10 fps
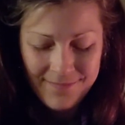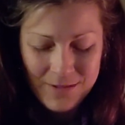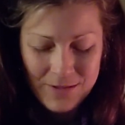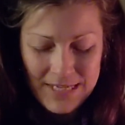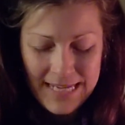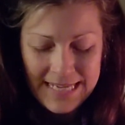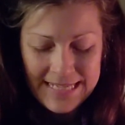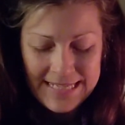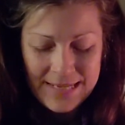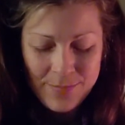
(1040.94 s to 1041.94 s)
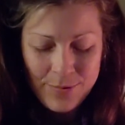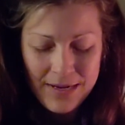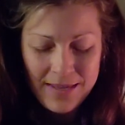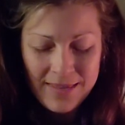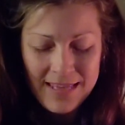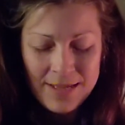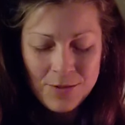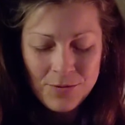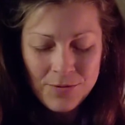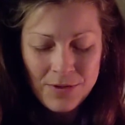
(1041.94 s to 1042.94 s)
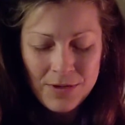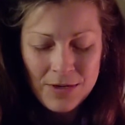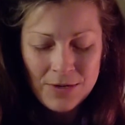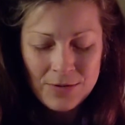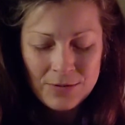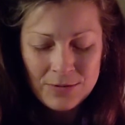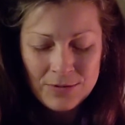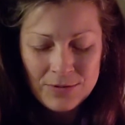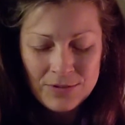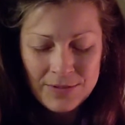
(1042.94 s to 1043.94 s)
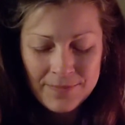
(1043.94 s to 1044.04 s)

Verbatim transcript: You take a deep breath in through the nose,